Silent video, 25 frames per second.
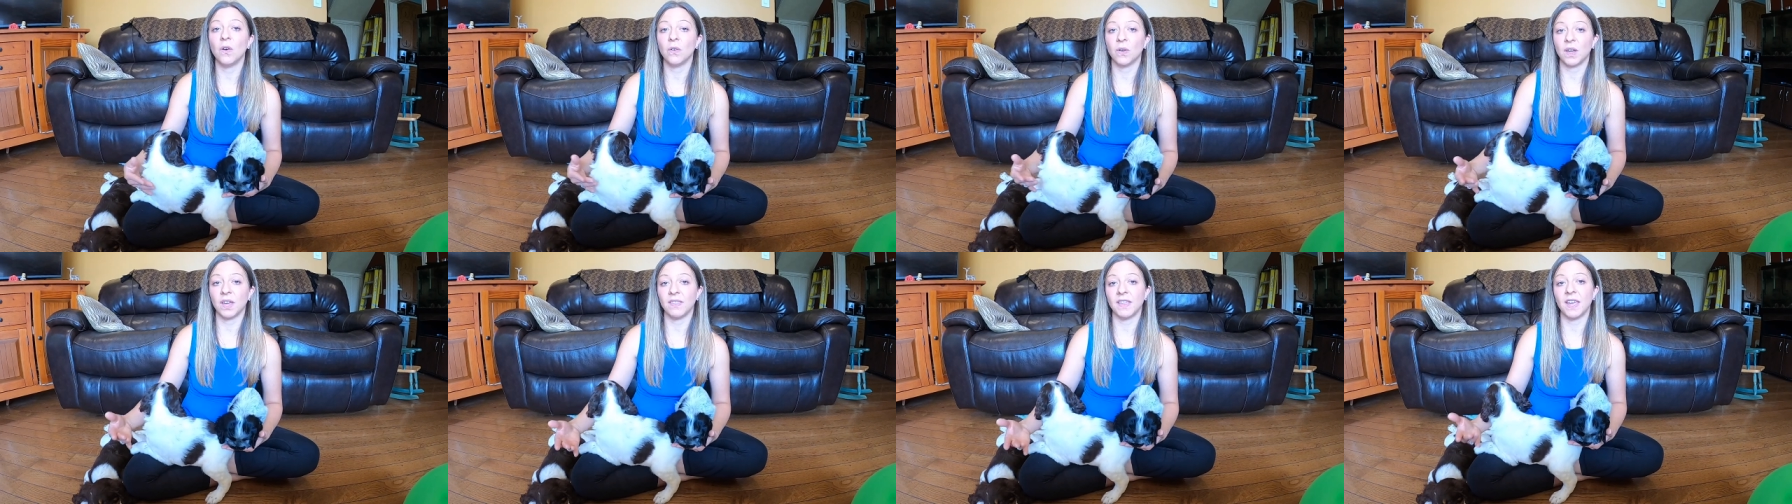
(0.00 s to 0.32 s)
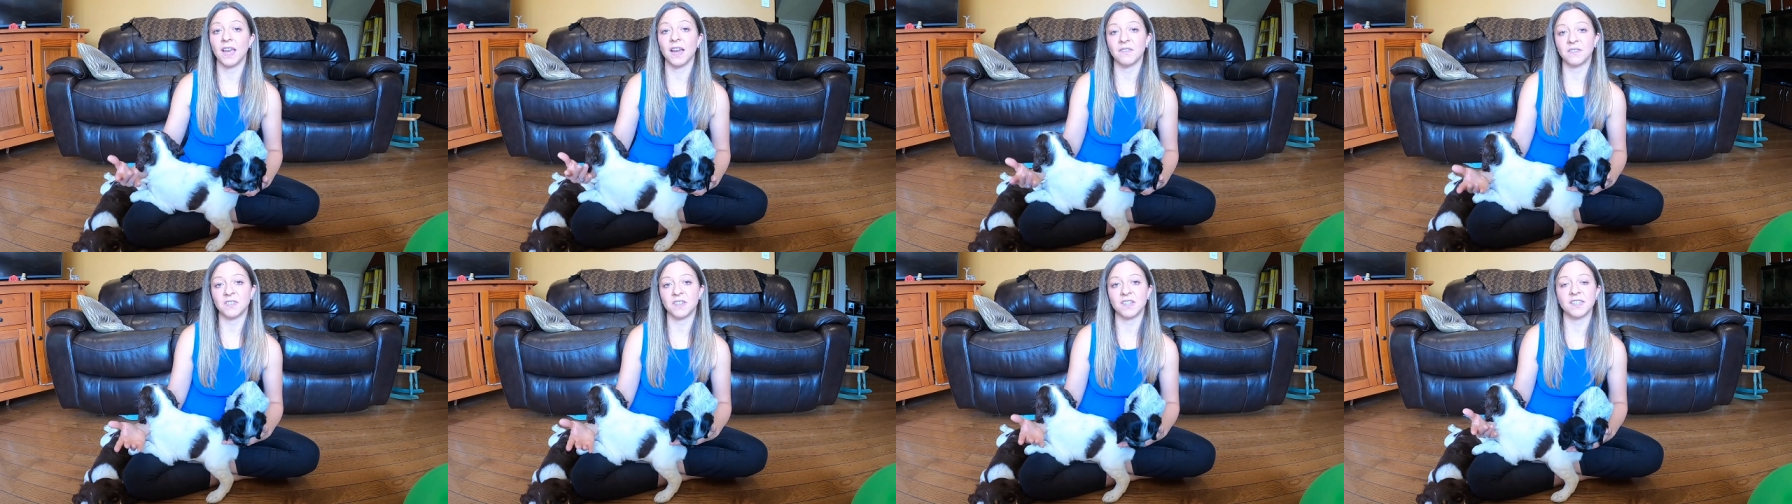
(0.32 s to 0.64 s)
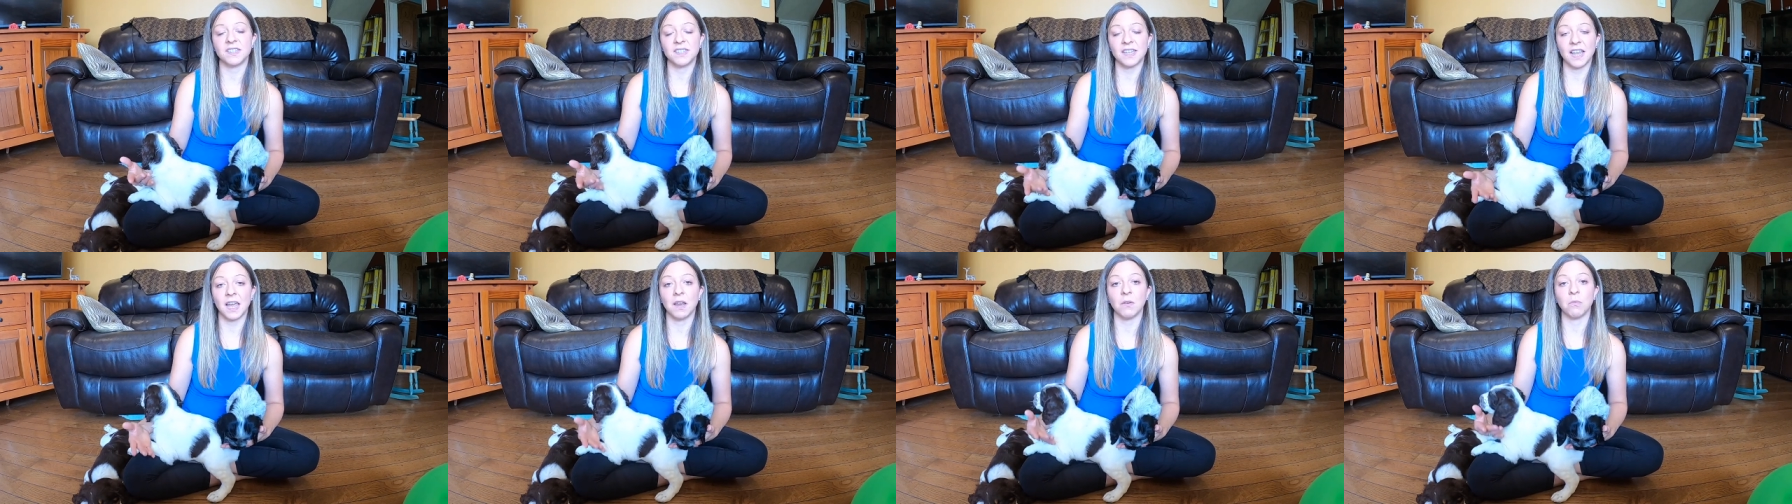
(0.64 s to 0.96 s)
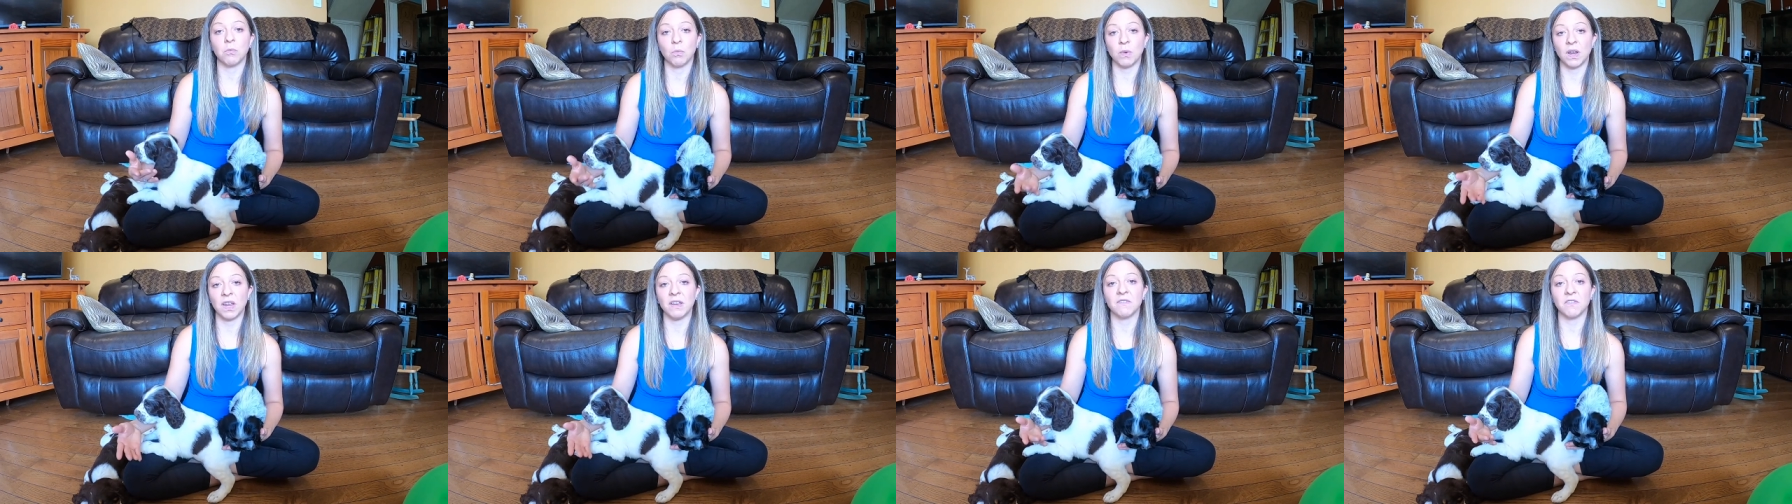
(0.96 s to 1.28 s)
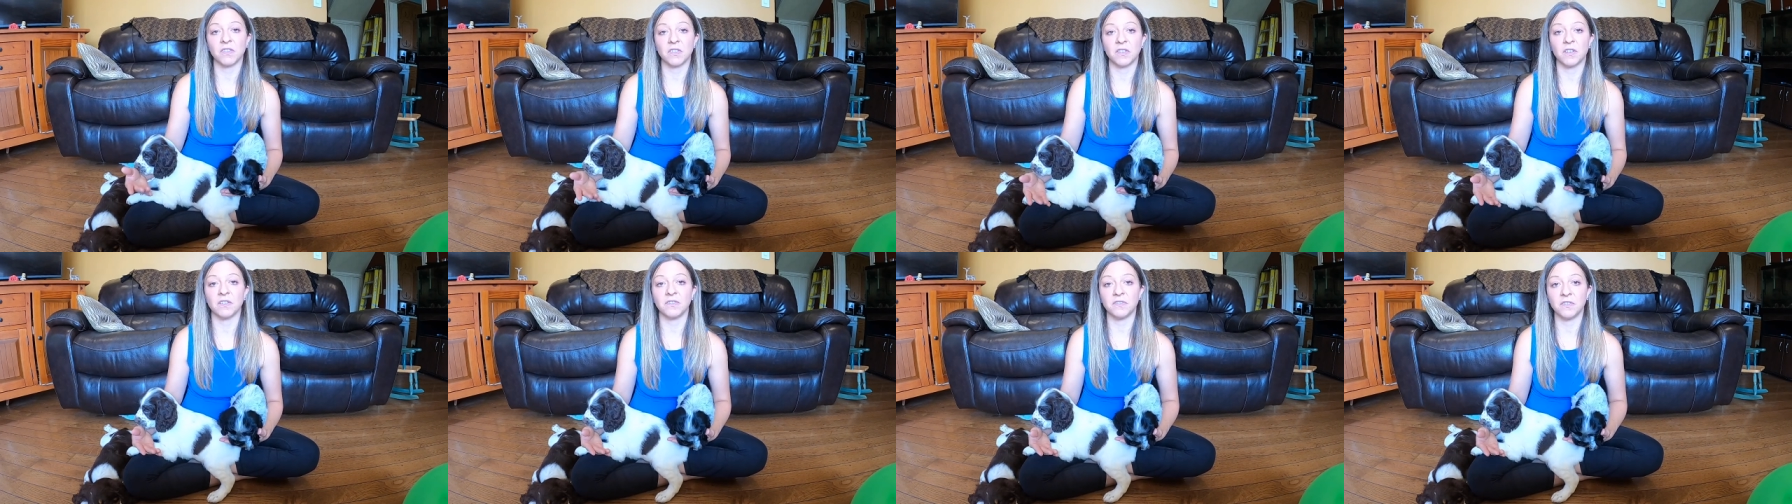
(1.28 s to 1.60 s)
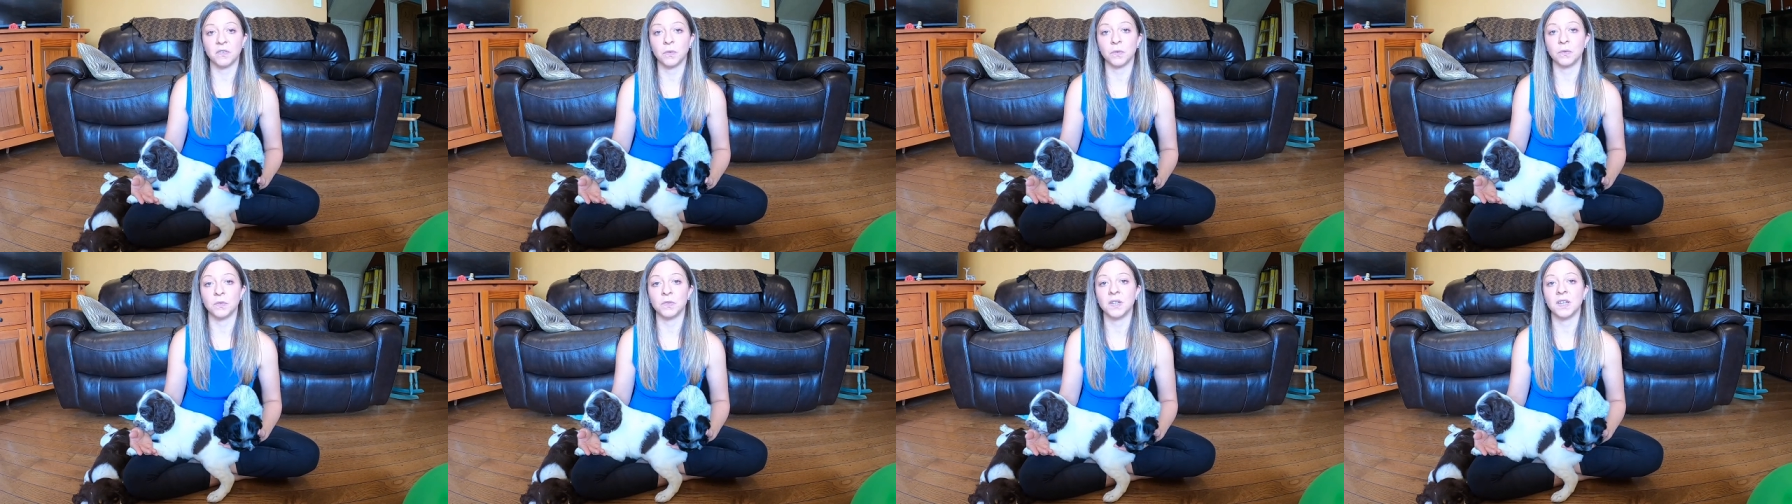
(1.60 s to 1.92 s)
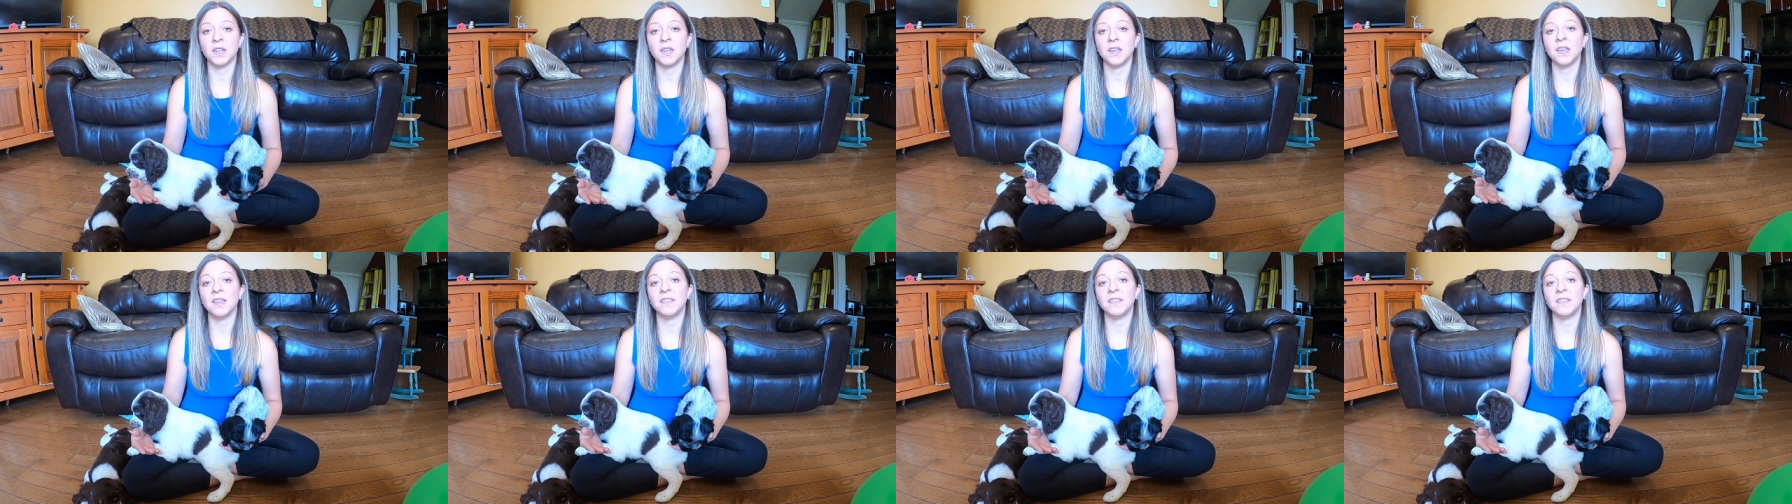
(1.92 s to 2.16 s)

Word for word: okay they have to sit and wait for their food